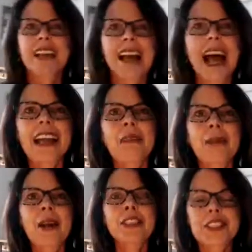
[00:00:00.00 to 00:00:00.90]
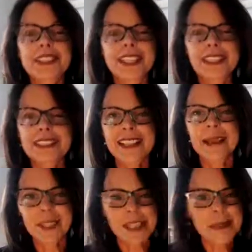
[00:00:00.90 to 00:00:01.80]
I apologize ahead of time.
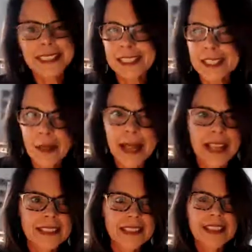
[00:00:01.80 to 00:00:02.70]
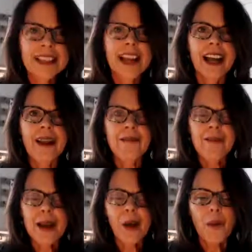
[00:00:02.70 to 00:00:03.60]
You're going to be so mad.
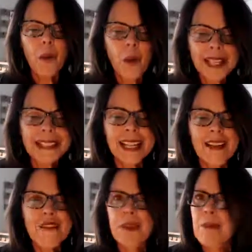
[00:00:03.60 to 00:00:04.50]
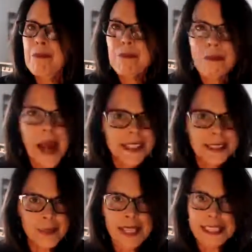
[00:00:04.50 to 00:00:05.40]
One of the best
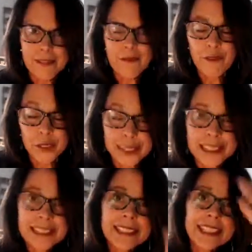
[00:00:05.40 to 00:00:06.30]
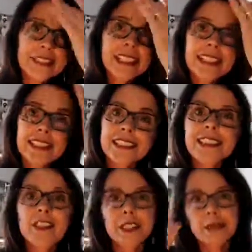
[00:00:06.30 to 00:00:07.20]
ways and first things that you need to
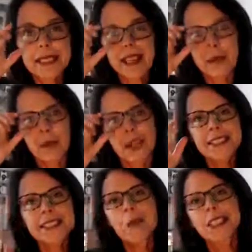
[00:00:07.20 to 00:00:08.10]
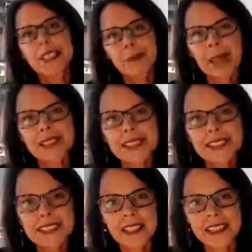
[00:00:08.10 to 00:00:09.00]
do to become someone who practices
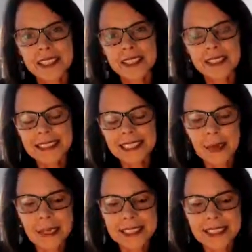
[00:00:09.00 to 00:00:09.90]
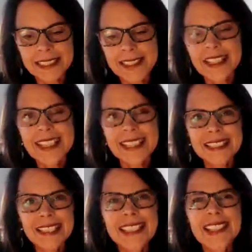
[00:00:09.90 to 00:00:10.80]
kindness on a daily basis is
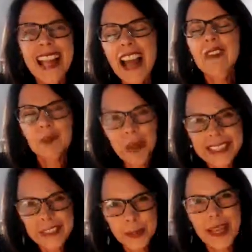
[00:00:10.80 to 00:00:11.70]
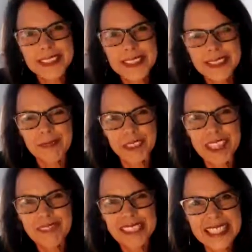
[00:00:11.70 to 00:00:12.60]
have a regular practice of
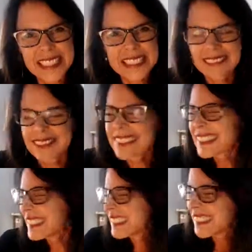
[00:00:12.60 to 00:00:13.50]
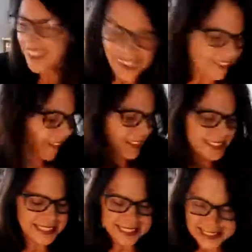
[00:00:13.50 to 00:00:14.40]
forgiveness. Oh,
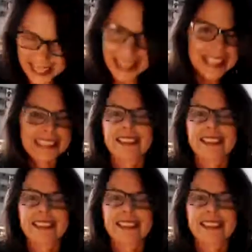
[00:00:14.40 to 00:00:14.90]
dang.